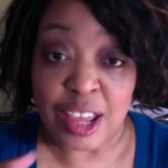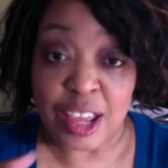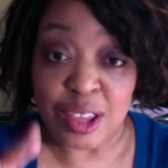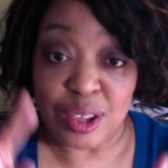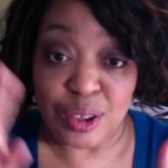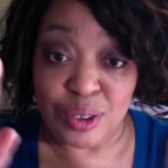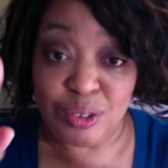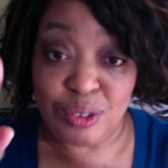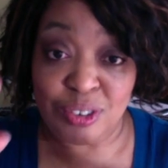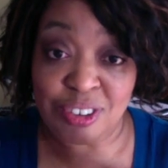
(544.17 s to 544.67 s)

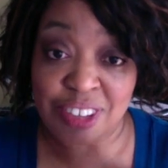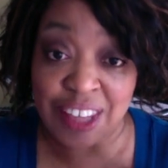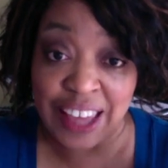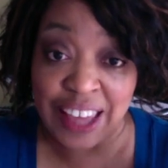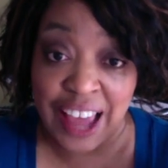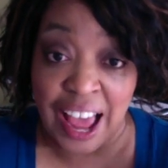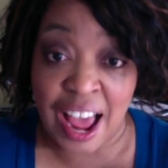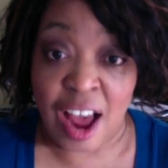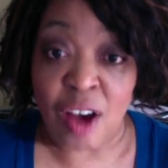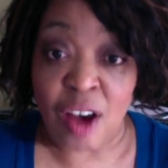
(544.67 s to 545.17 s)
used the
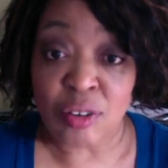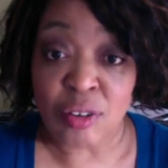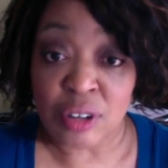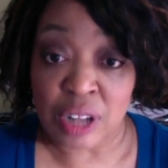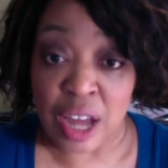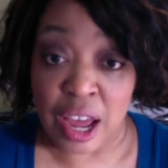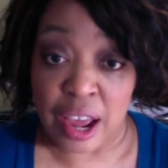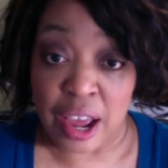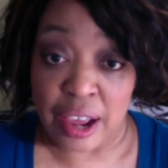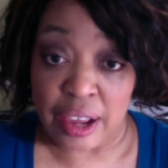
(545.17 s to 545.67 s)
outline.
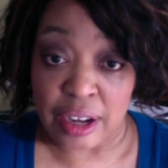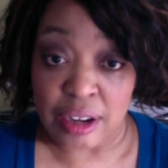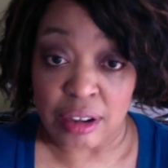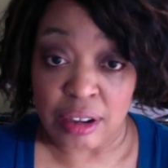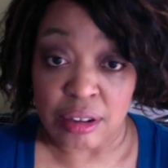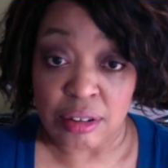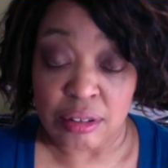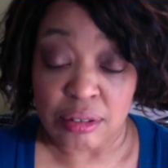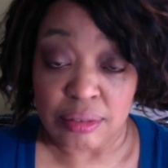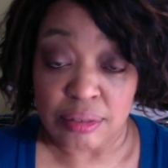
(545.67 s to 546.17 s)

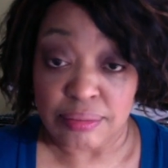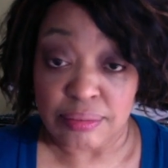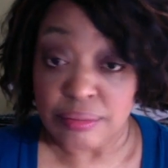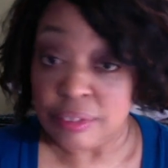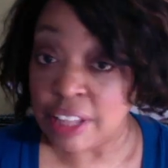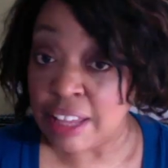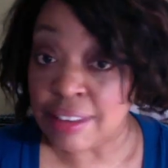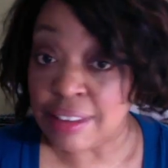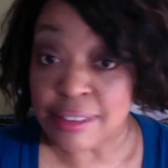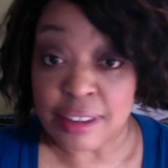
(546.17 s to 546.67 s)

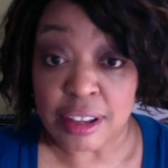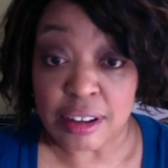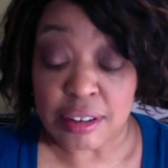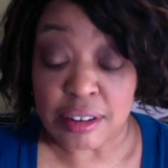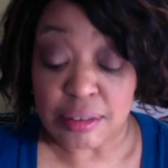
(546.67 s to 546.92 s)
That's it.